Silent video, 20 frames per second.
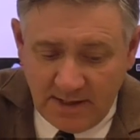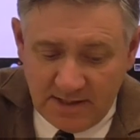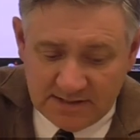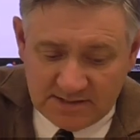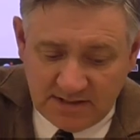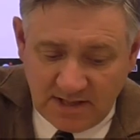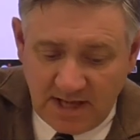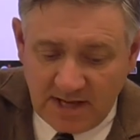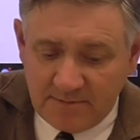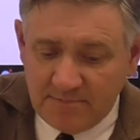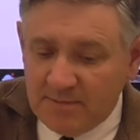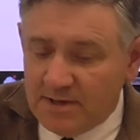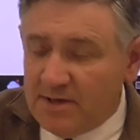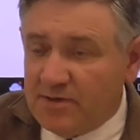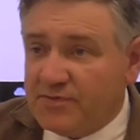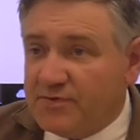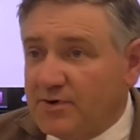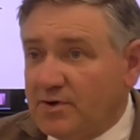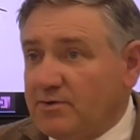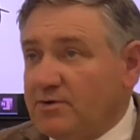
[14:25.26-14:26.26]
it's like
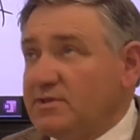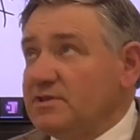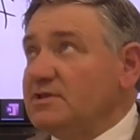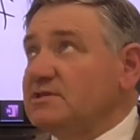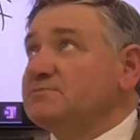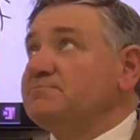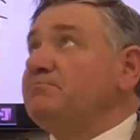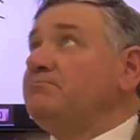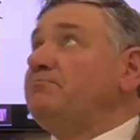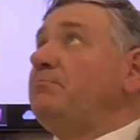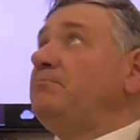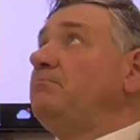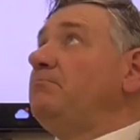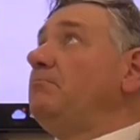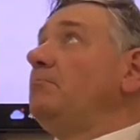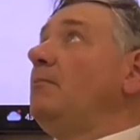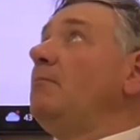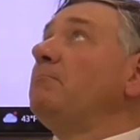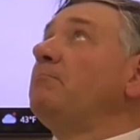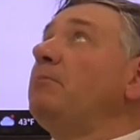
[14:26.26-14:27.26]
me throwing this
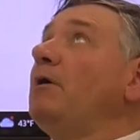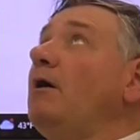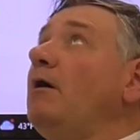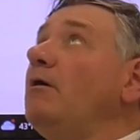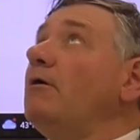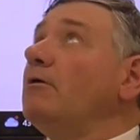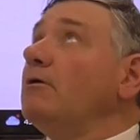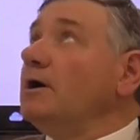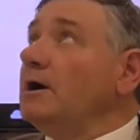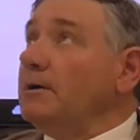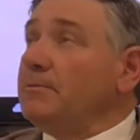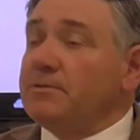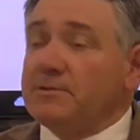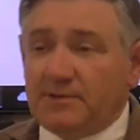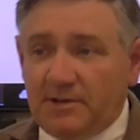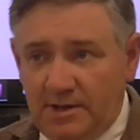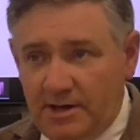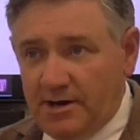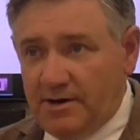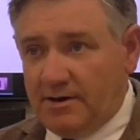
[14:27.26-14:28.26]
ball up
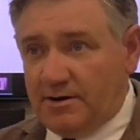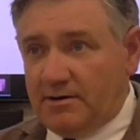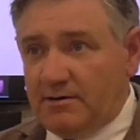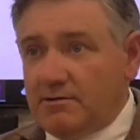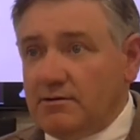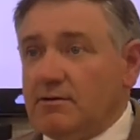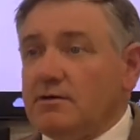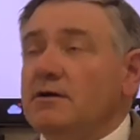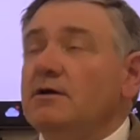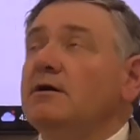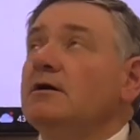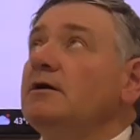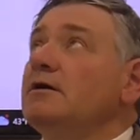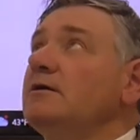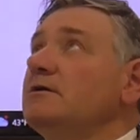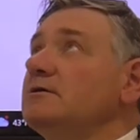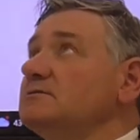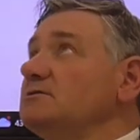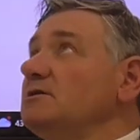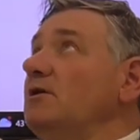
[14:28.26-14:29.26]
in the air.
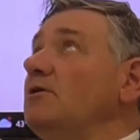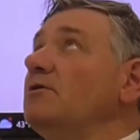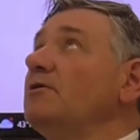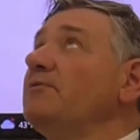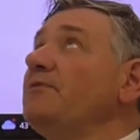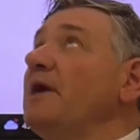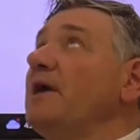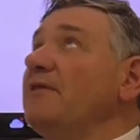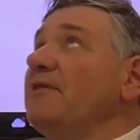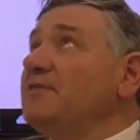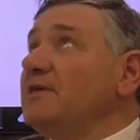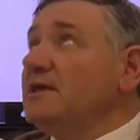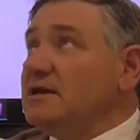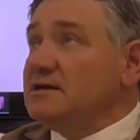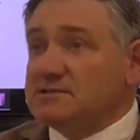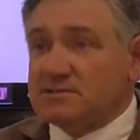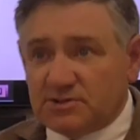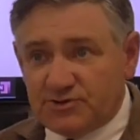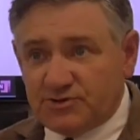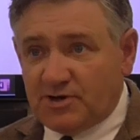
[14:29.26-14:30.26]
So that thing
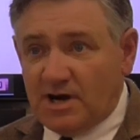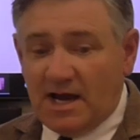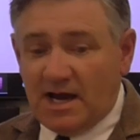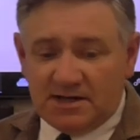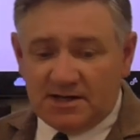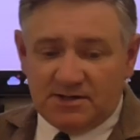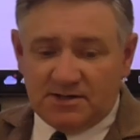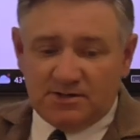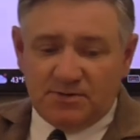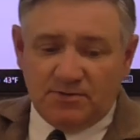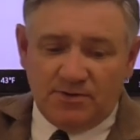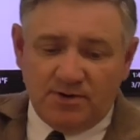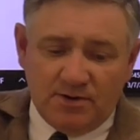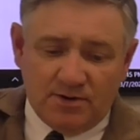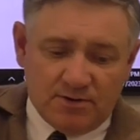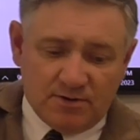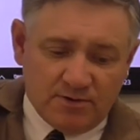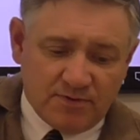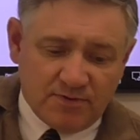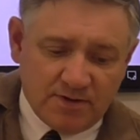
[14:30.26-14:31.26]
is attracted to the
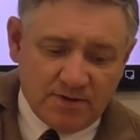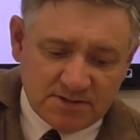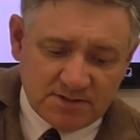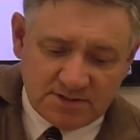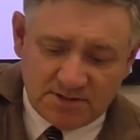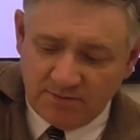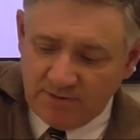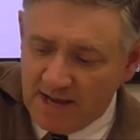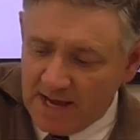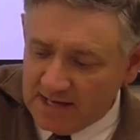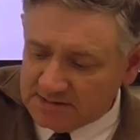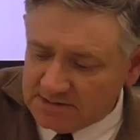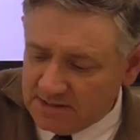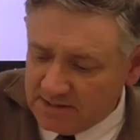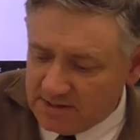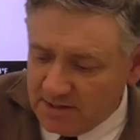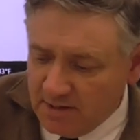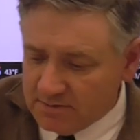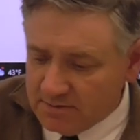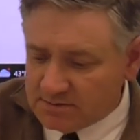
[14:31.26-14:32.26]
Earth. So as
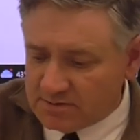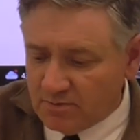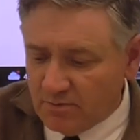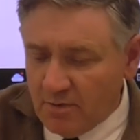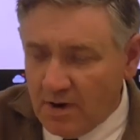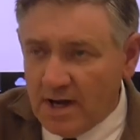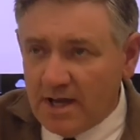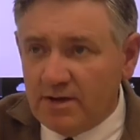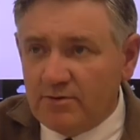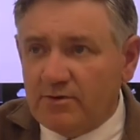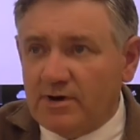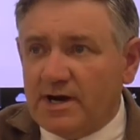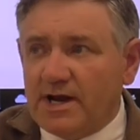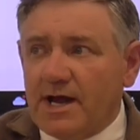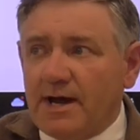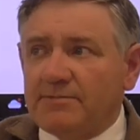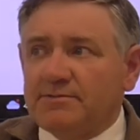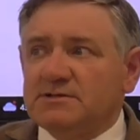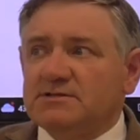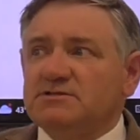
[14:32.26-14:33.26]
it goes away, what
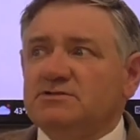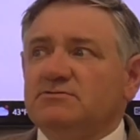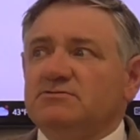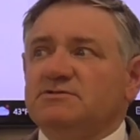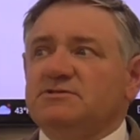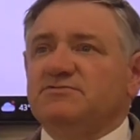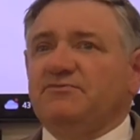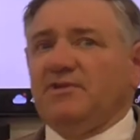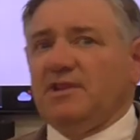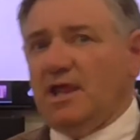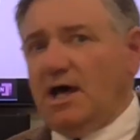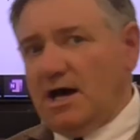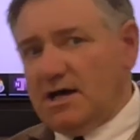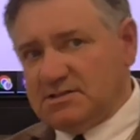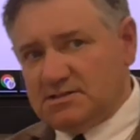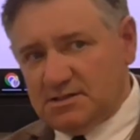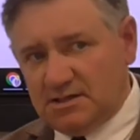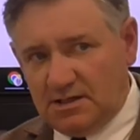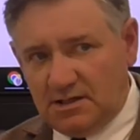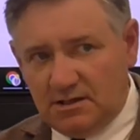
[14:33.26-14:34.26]
happens to its
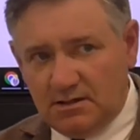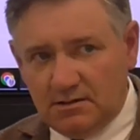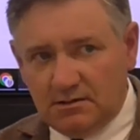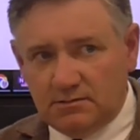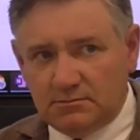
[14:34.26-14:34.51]
velocity?